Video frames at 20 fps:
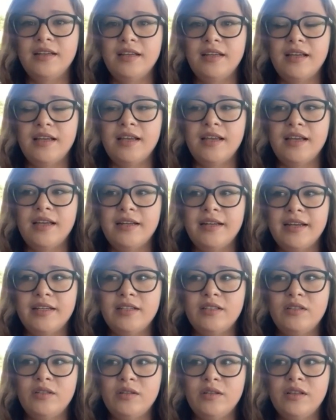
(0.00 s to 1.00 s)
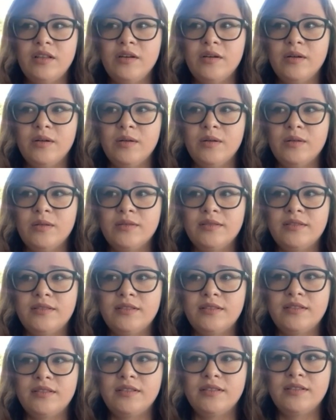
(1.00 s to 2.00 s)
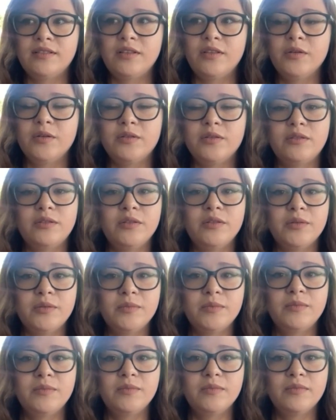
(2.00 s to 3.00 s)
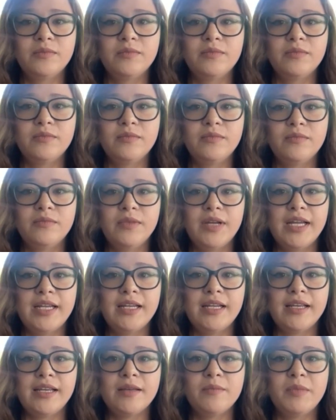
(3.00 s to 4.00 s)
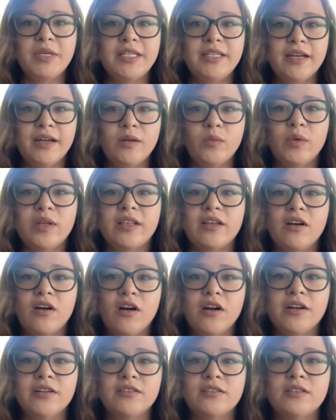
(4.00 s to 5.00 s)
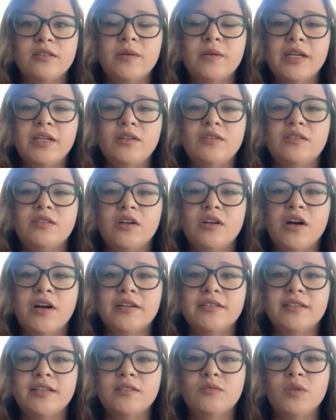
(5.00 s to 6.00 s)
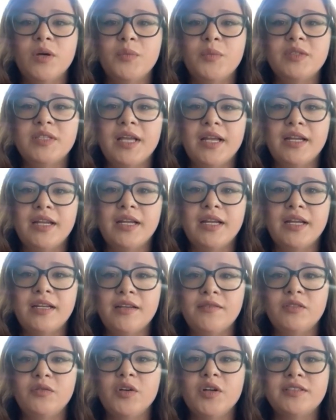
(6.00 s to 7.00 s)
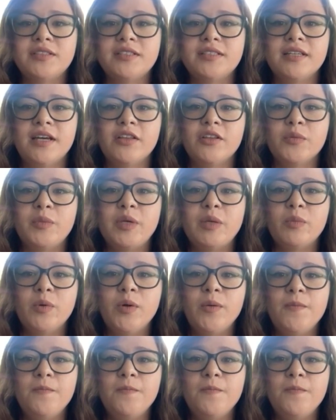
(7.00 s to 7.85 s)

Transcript: and I do those through Zoom, and it can be done with cards. So I use cards as representatives versus other people.